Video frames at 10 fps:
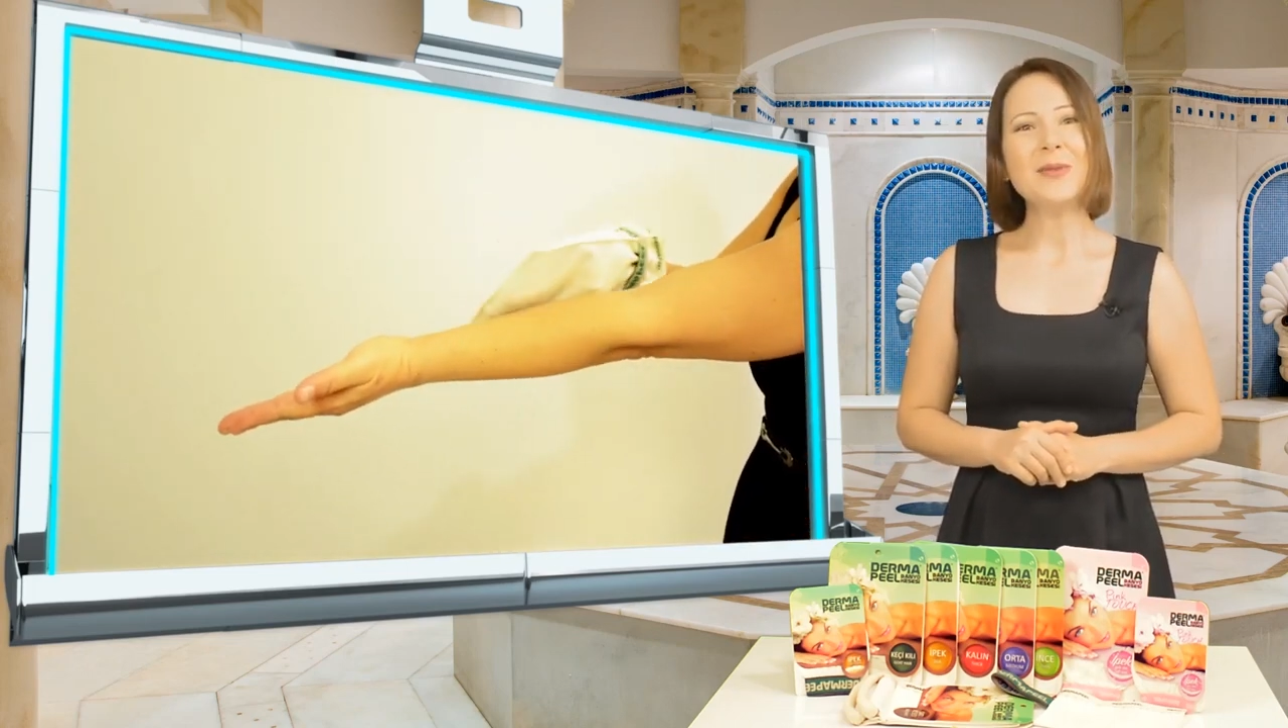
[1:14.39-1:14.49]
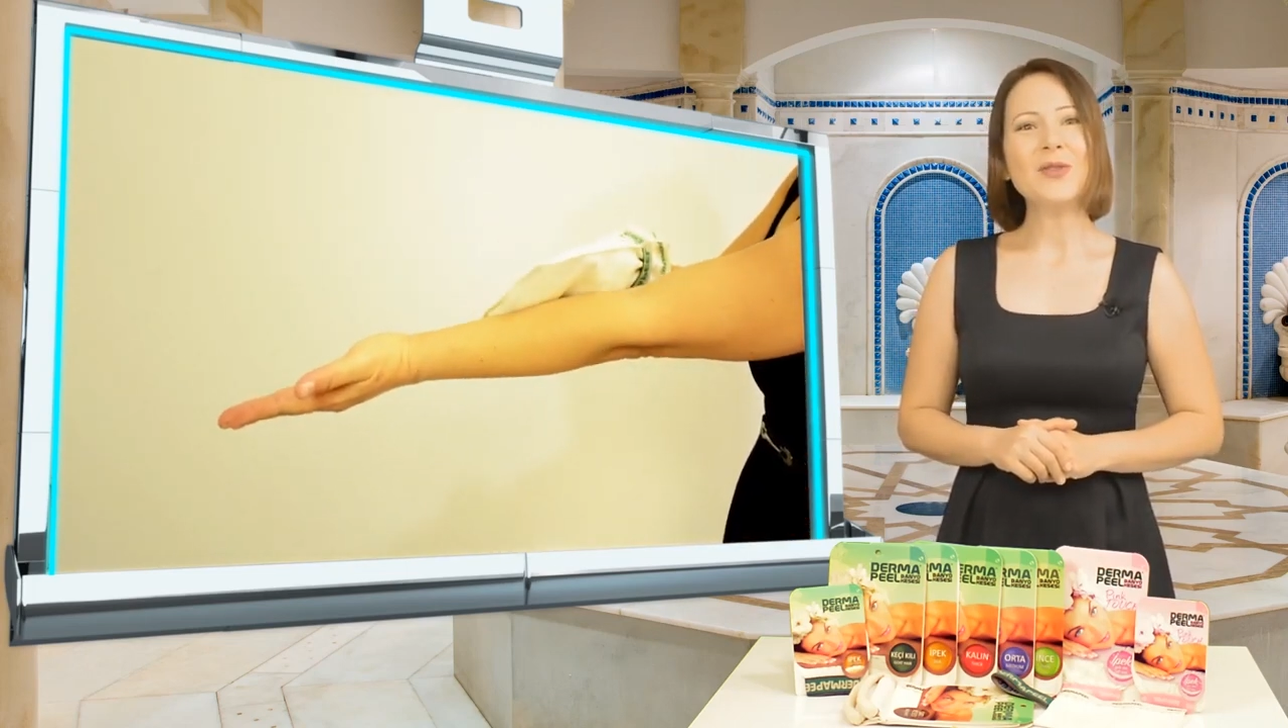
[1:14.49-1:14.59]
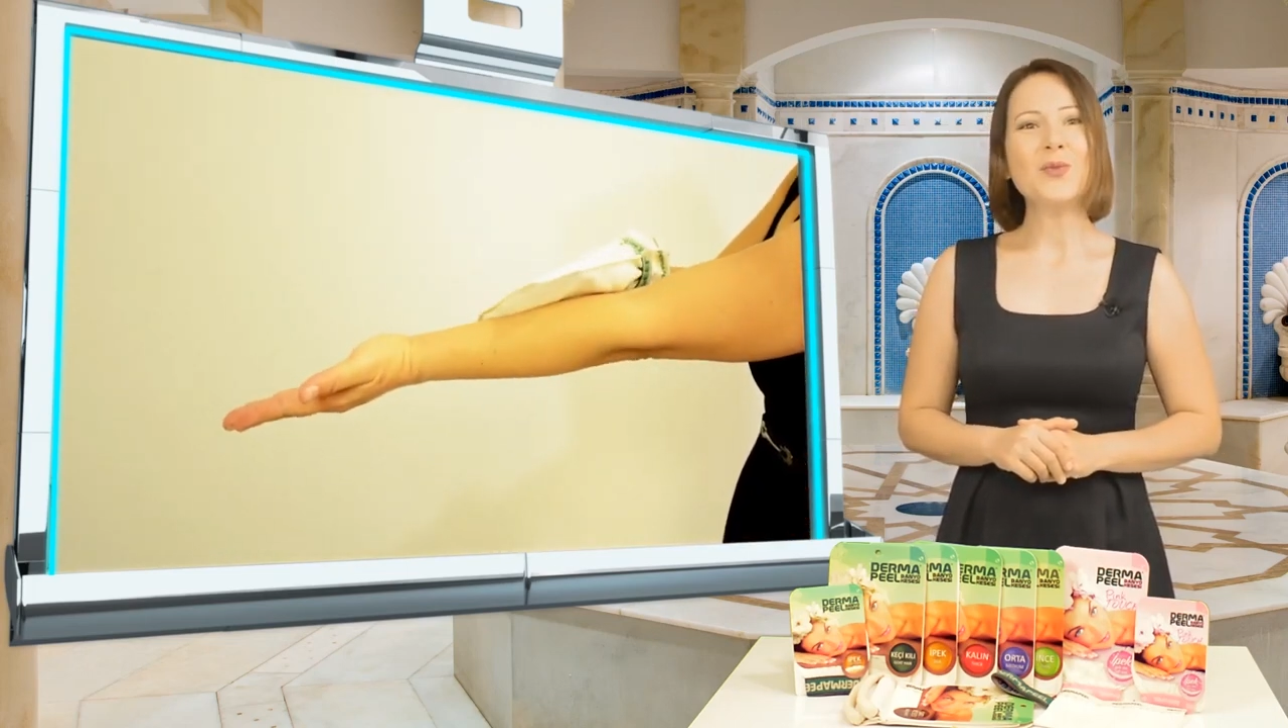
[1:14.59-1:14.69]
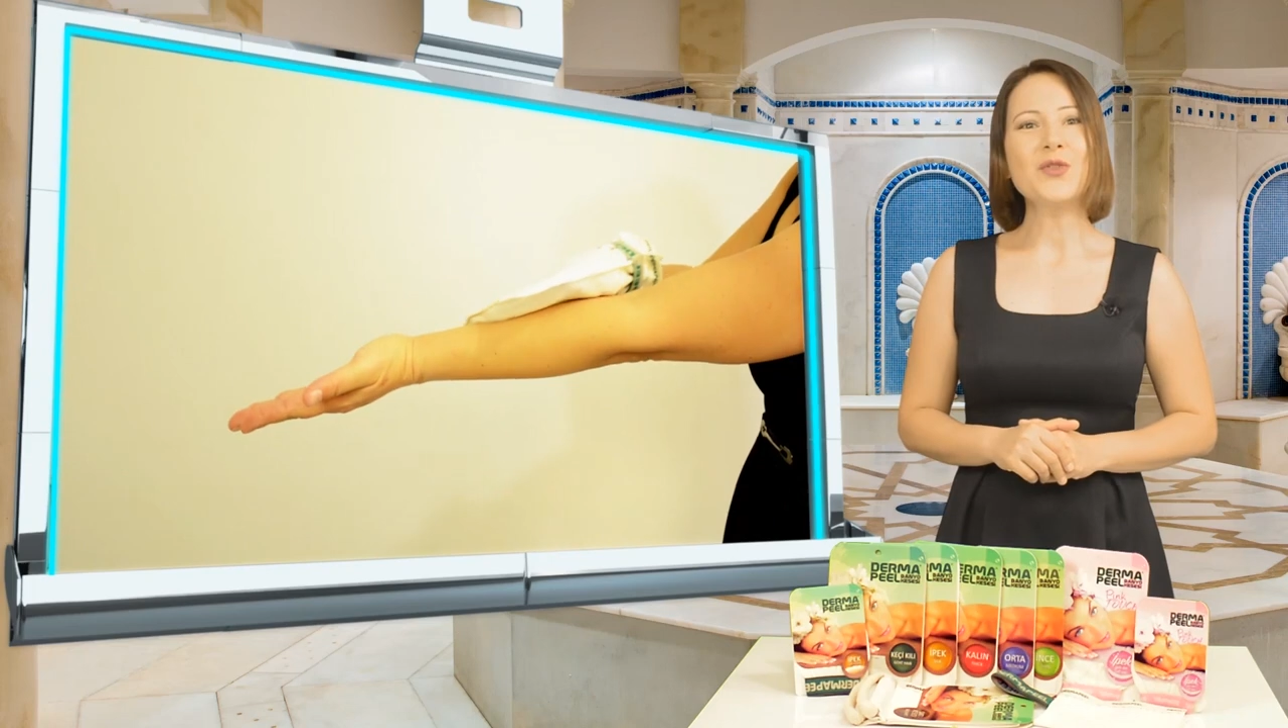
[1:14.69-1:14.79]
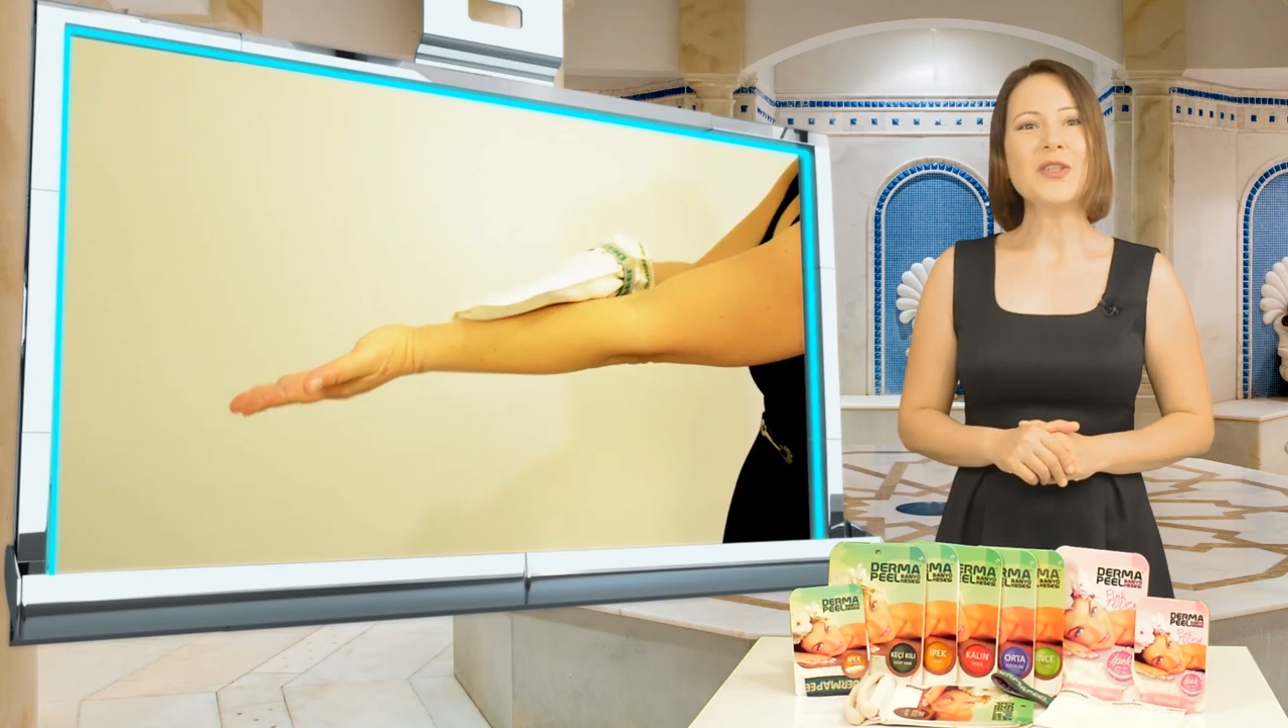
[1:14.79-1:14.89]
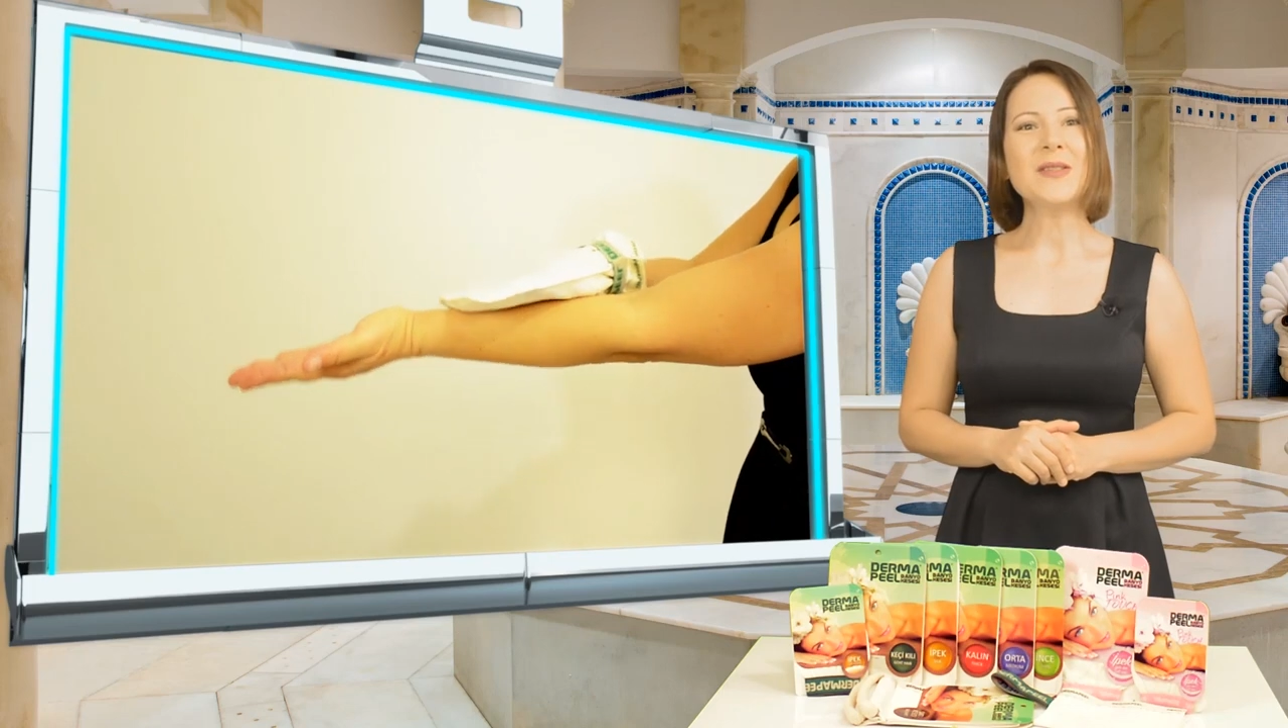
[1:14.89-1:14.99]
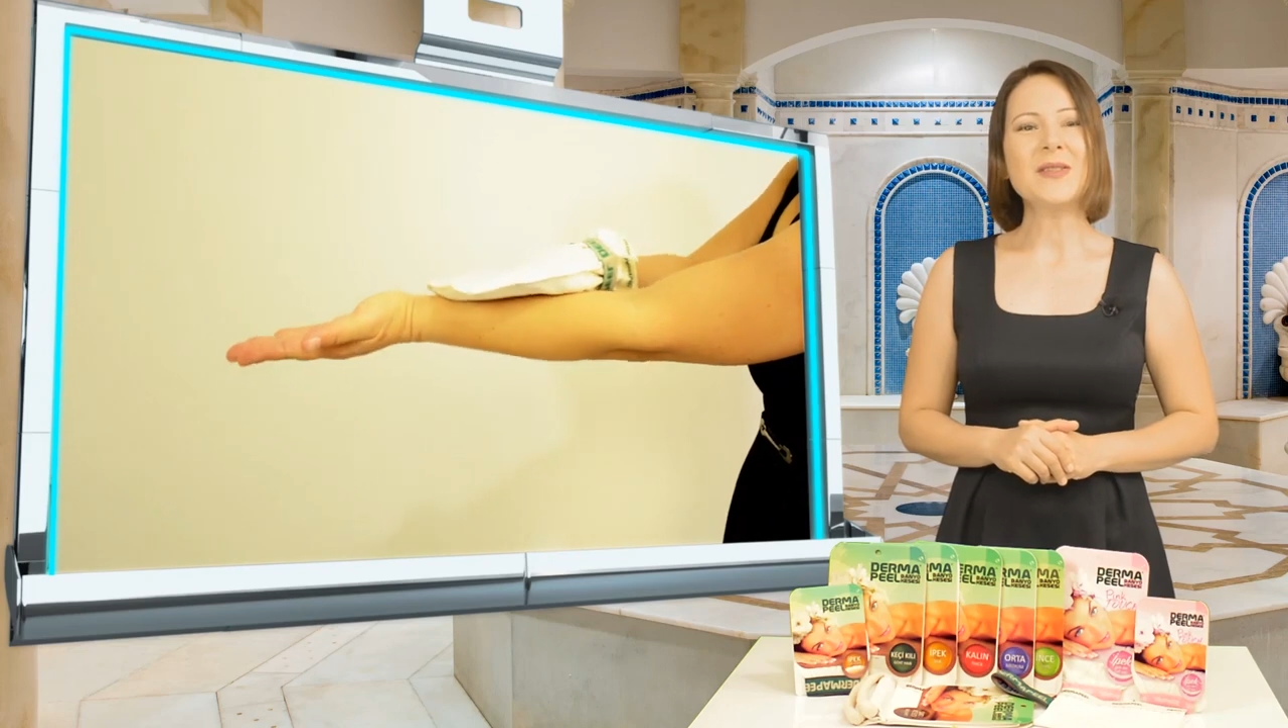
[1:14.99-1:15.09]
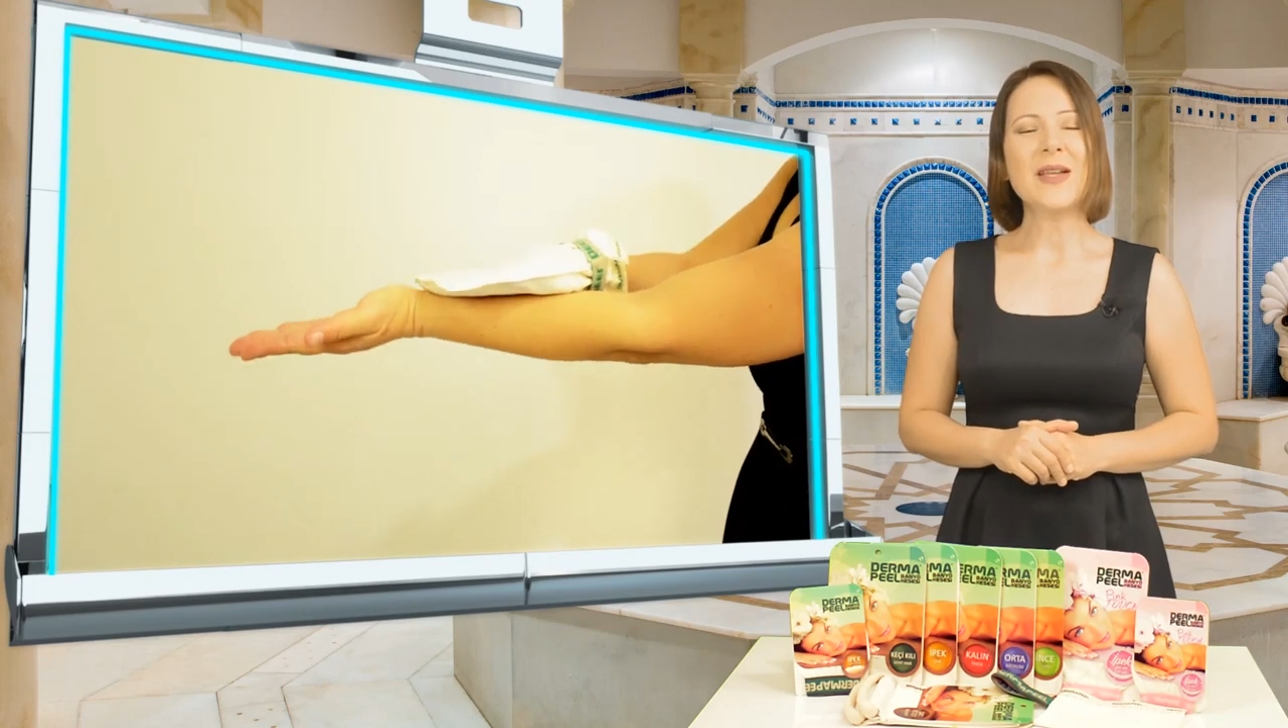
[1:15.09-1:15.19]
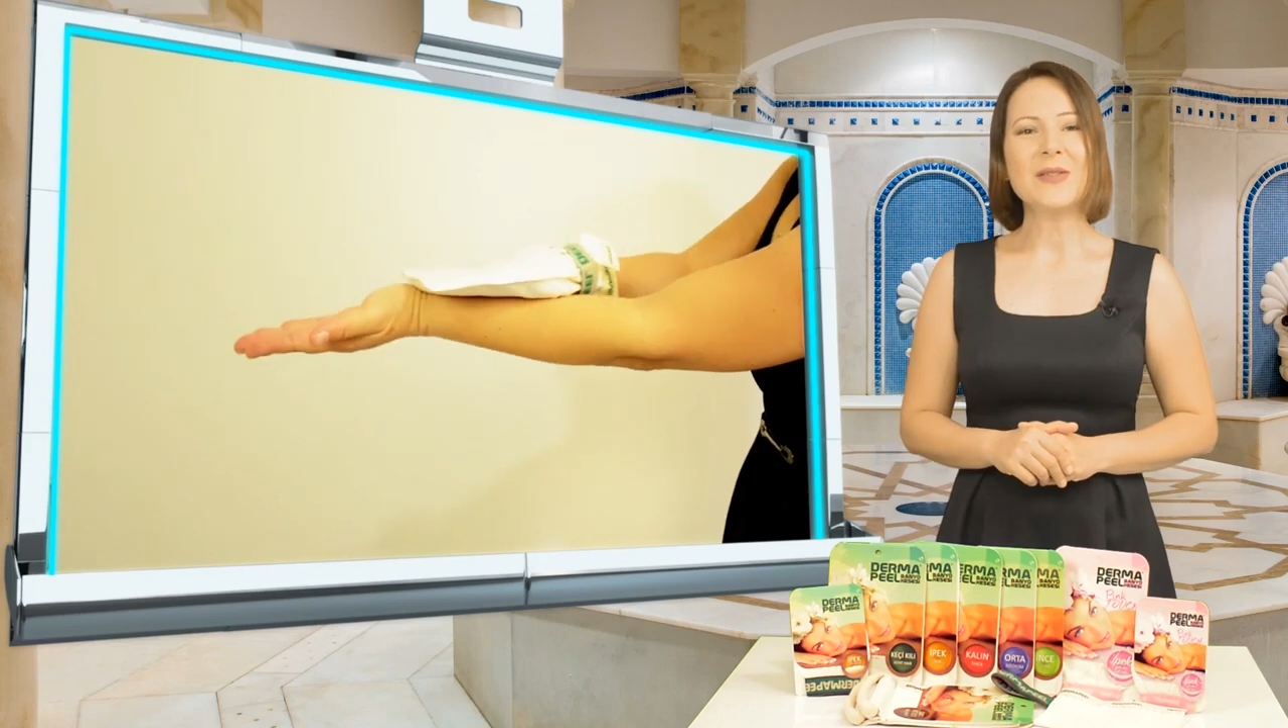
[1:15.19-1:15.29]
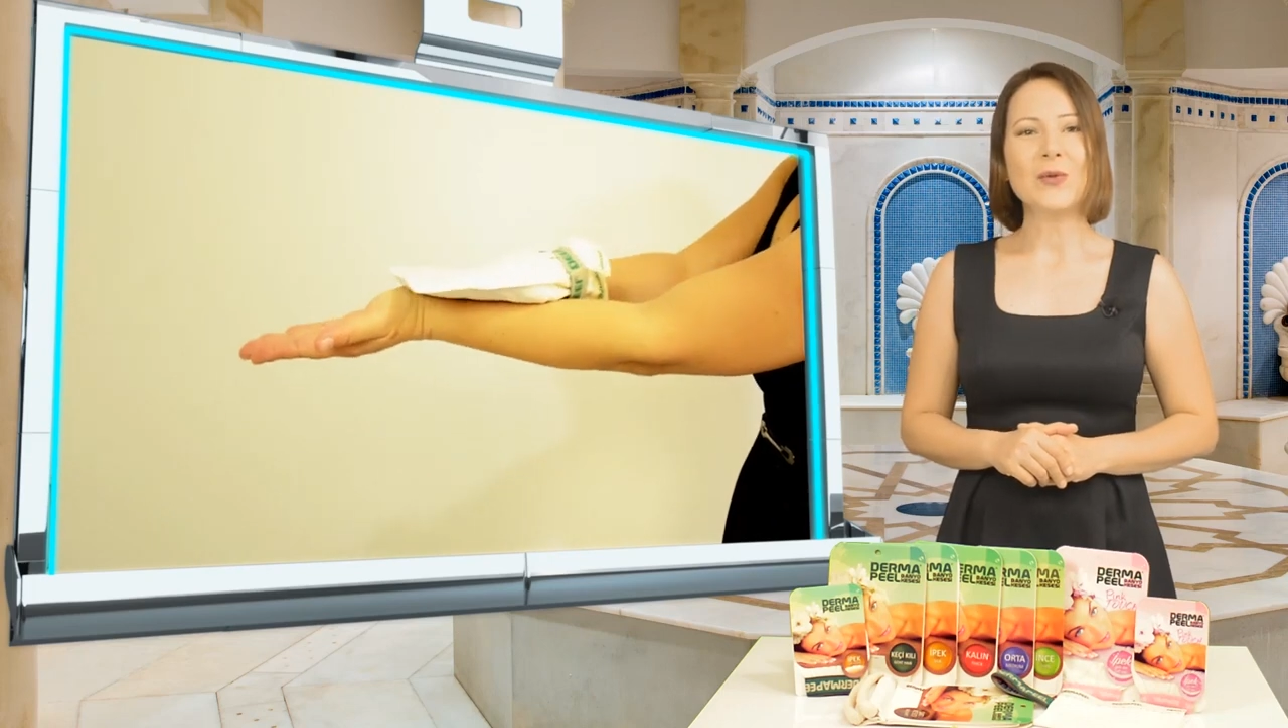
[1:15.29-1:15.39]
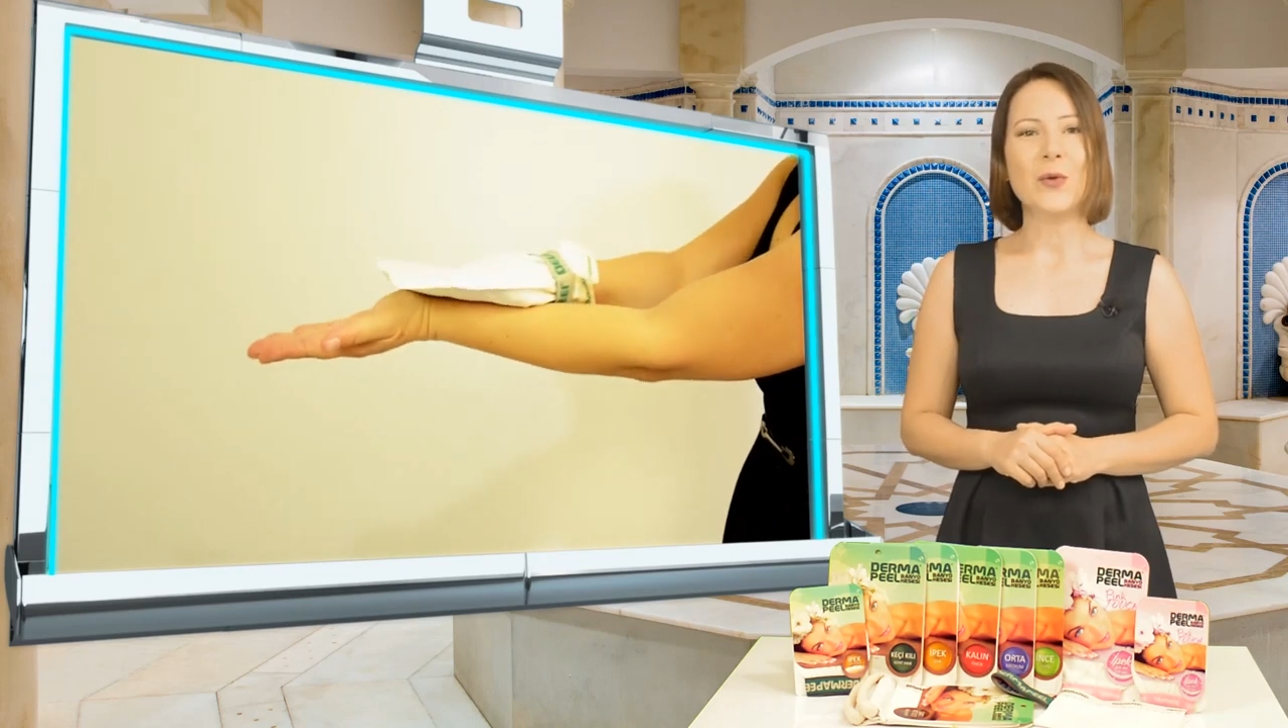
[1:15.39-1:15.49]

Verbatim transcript: After our skin